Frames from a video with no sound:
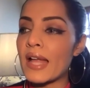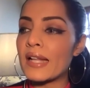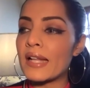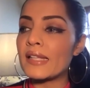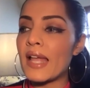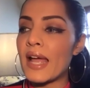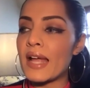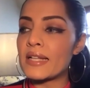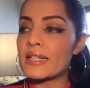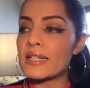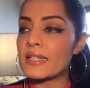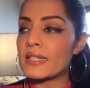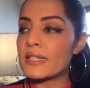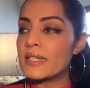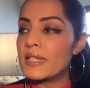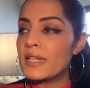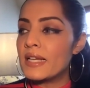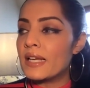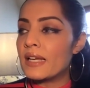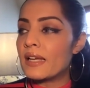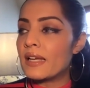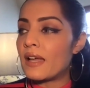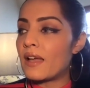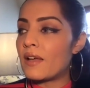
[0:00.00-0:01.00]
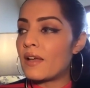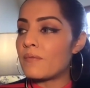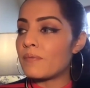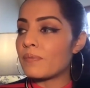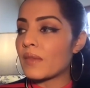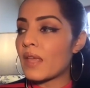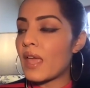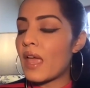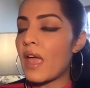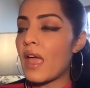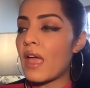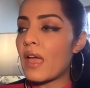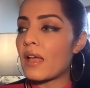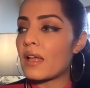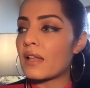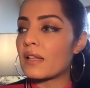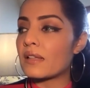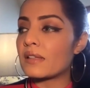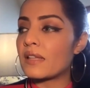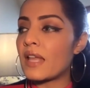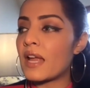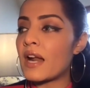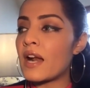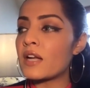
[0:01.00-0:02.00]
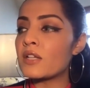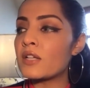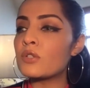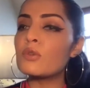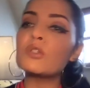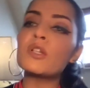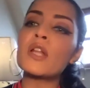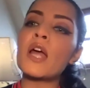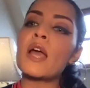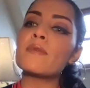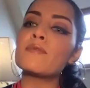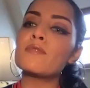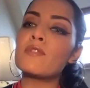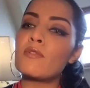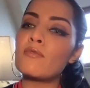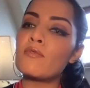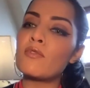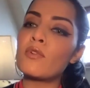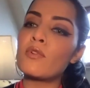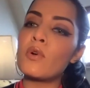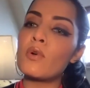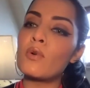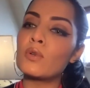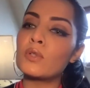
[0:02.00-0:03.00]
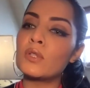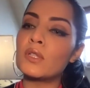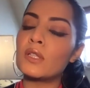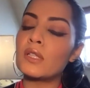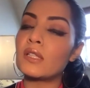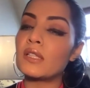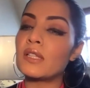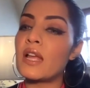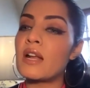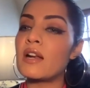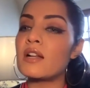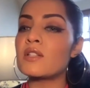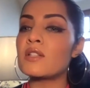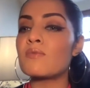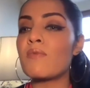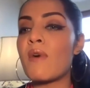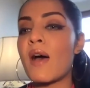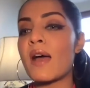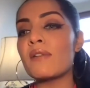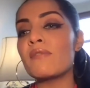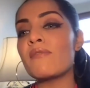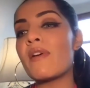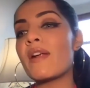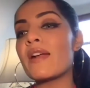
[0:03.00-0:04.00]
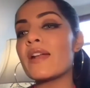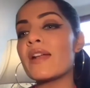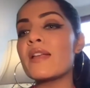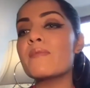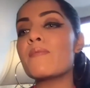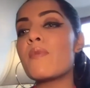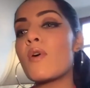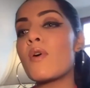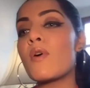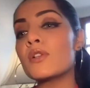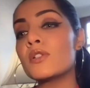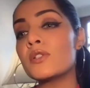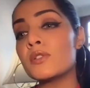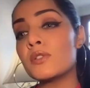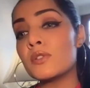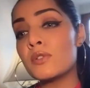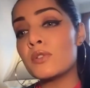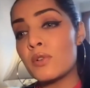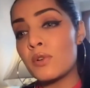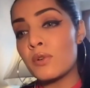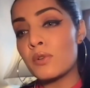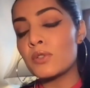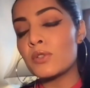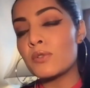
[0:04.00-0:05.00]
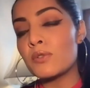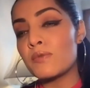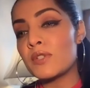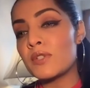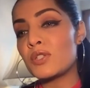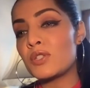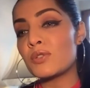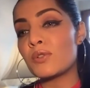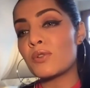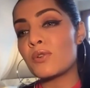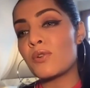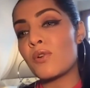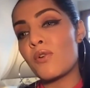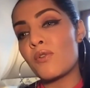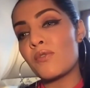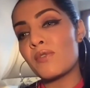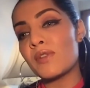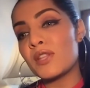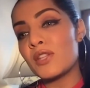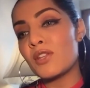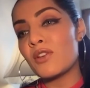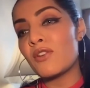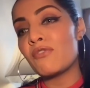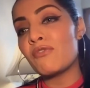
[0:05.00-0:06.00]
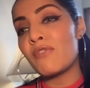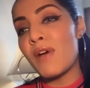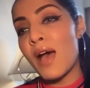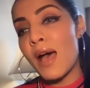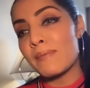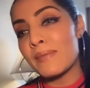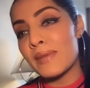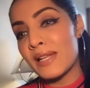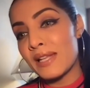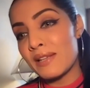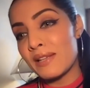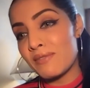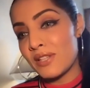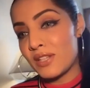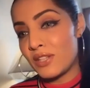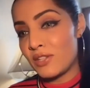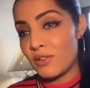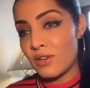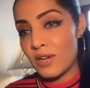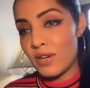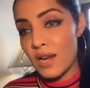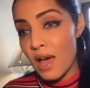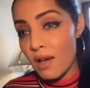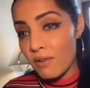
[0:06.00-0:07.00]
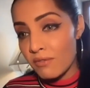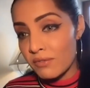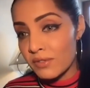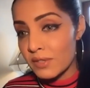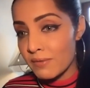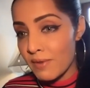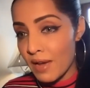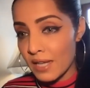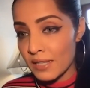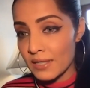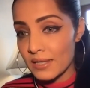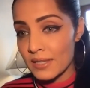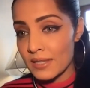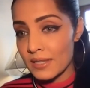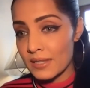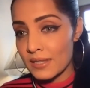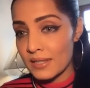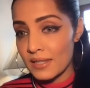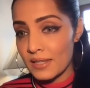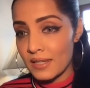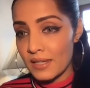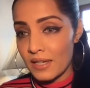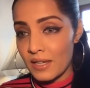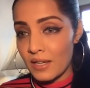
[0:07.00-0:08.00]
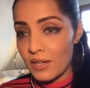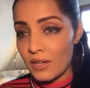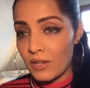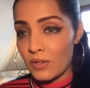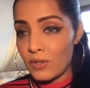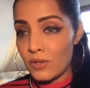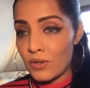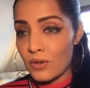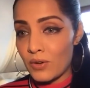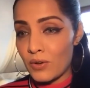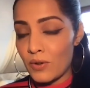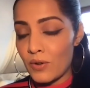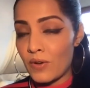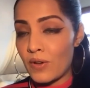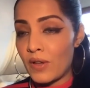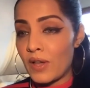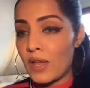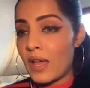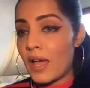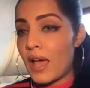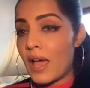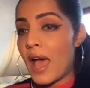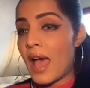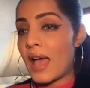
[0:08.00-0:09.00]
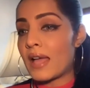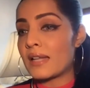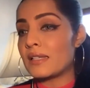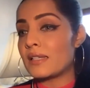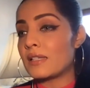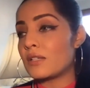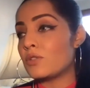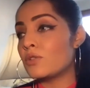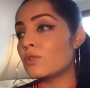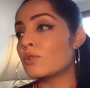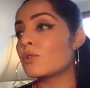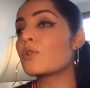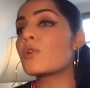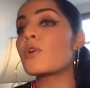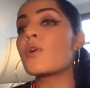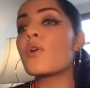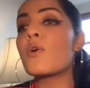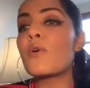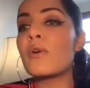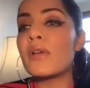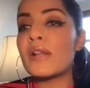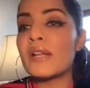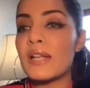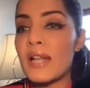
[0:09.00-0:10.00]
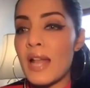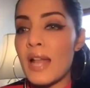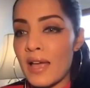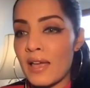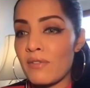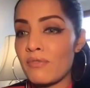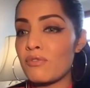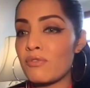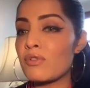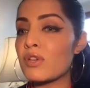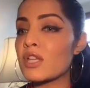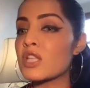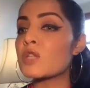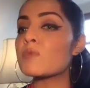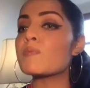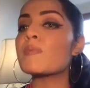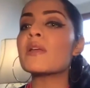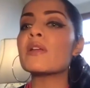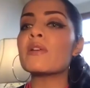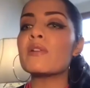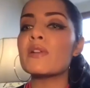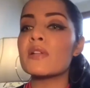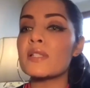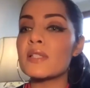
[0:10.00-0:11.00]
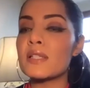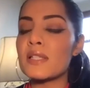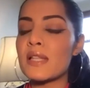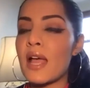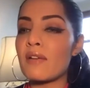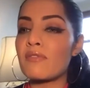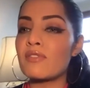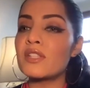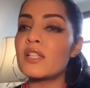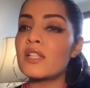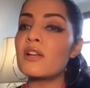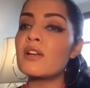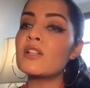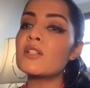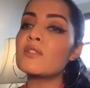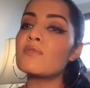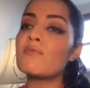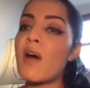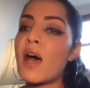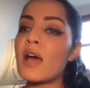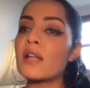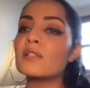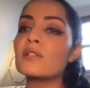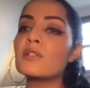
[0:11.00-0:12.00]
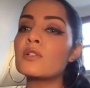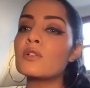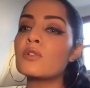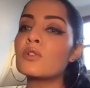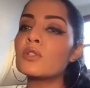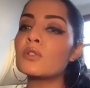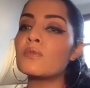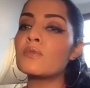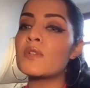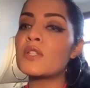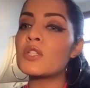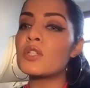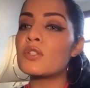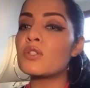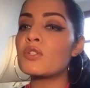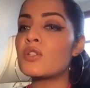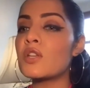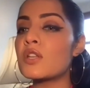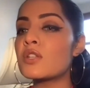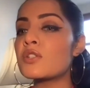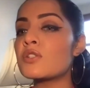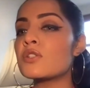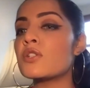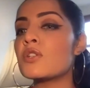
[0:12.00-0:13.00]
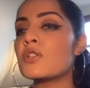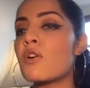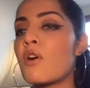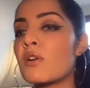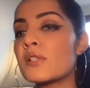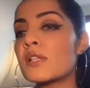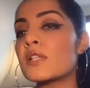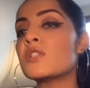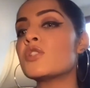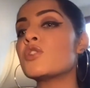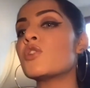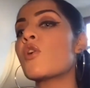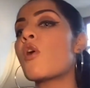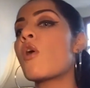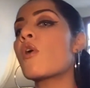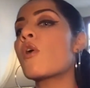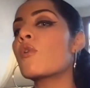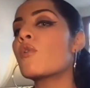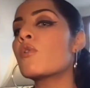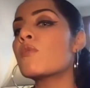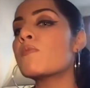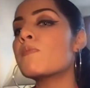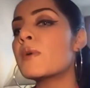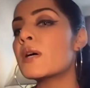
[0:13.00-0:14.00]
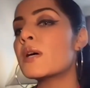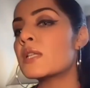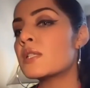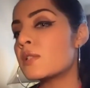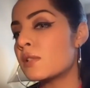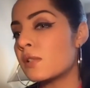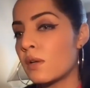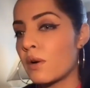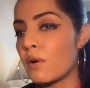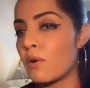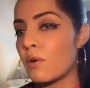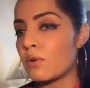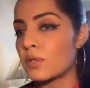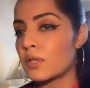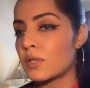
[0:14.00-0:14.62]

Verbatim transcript: that um, there are two types of growth there is one very important growth which you grow with your family with your loved ones you know and you grow in life you experience life and there is one growth which is just yours it's your own personal growth